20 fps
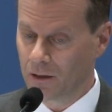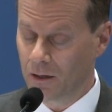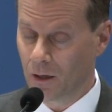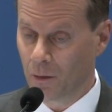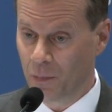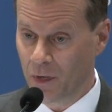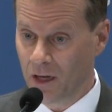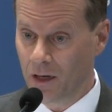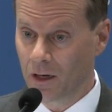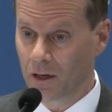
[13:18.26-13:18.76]
A
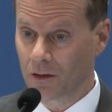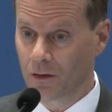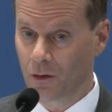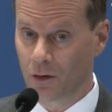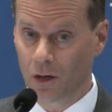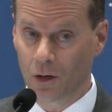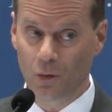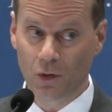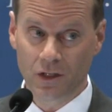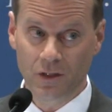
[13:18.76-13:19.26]
beating
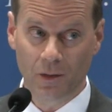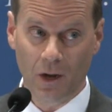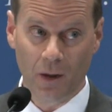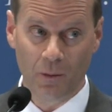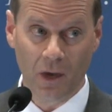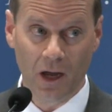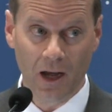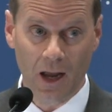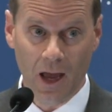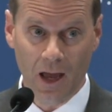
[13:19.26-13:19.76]
during which, I
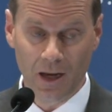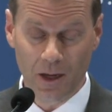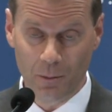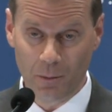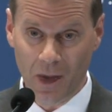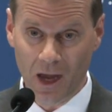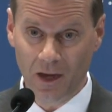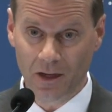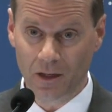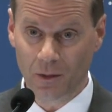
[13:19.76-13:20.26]
might add, he
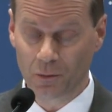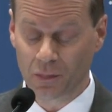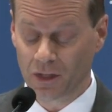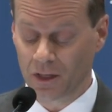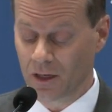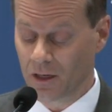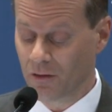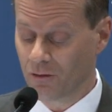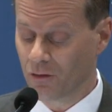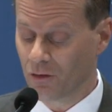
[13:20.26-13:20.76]
begged and
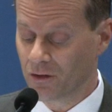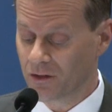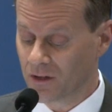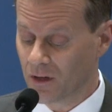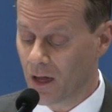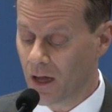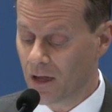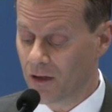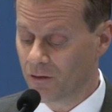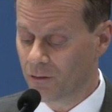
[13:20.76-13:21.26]
pleaded for his
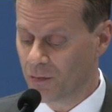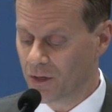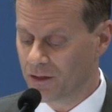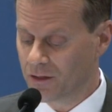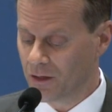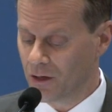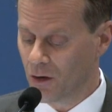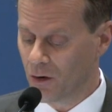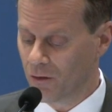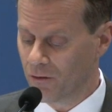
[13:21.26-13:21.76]
life, but
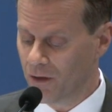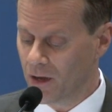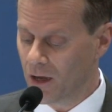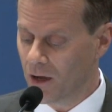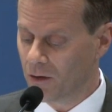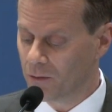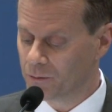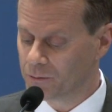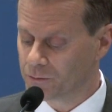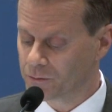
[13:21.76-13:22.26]
to no
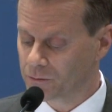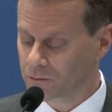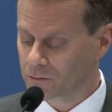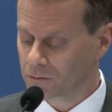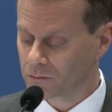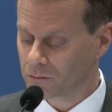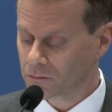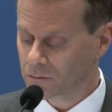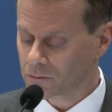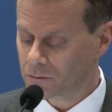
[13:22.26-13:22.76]
avail.
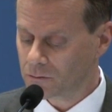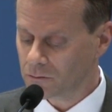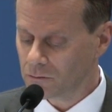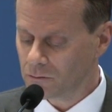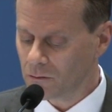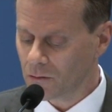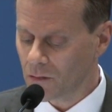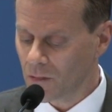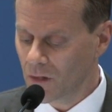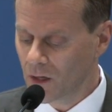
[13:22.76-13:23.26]

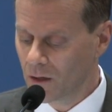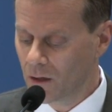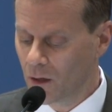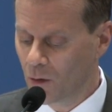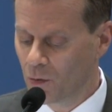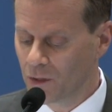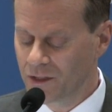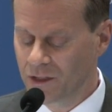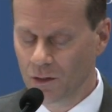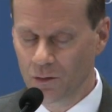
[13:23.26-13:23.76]
And
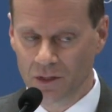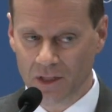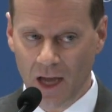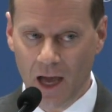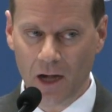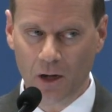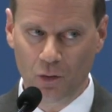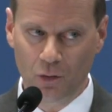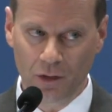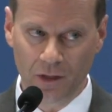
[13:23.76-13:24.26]
once he was
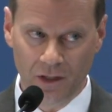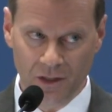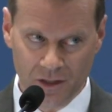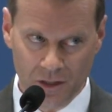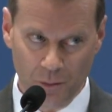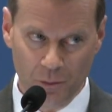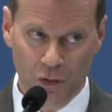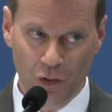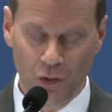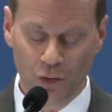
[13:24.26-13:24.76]
adequately
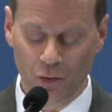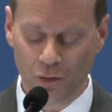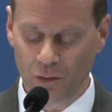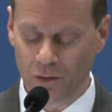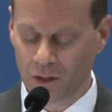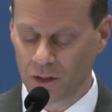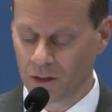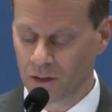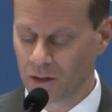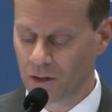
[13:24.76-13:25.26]

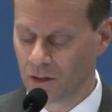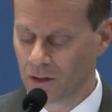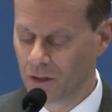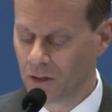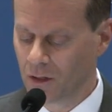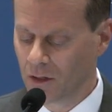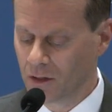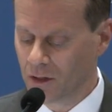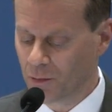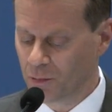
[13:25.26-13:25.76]
subdued,
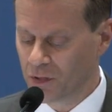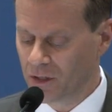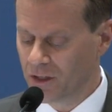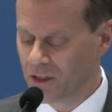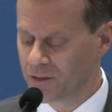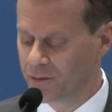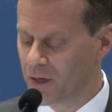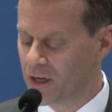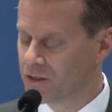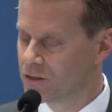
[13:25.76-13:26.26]
the
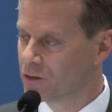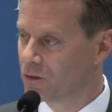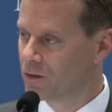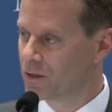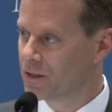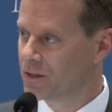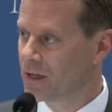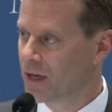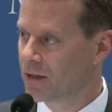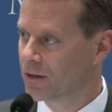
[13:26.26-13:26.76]
police made sure
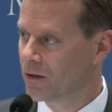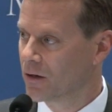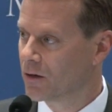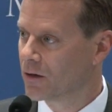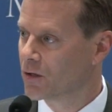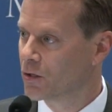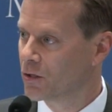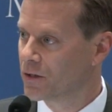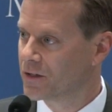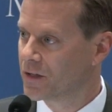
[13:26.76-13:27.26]
to take their
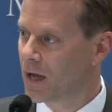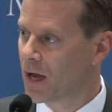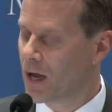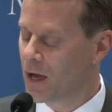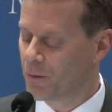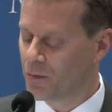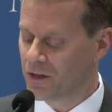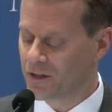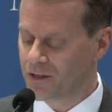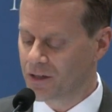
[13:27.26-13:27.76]
good
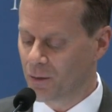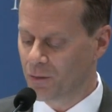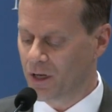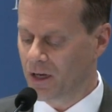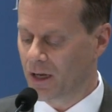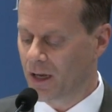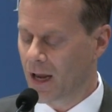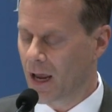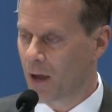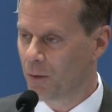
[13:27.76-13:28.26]
time in
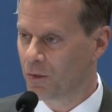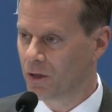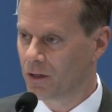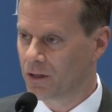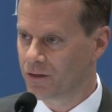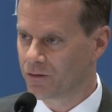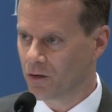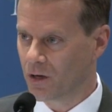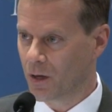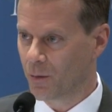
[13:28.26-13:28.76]
summoning an
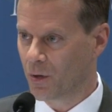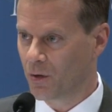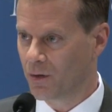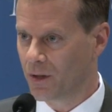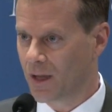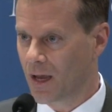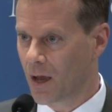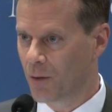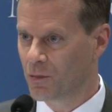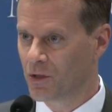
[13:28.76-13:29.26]
ambulance for him. And
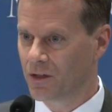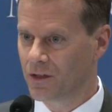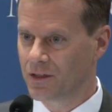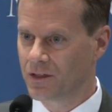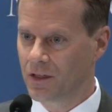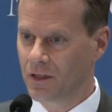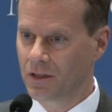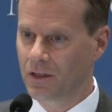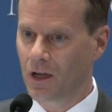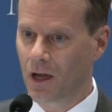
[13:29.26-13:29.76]
when the ambulance
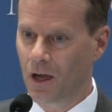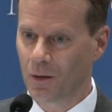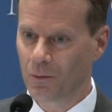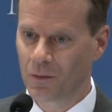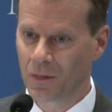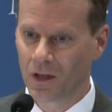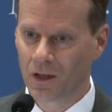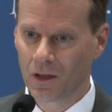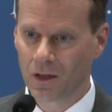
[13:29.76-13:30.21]
did come,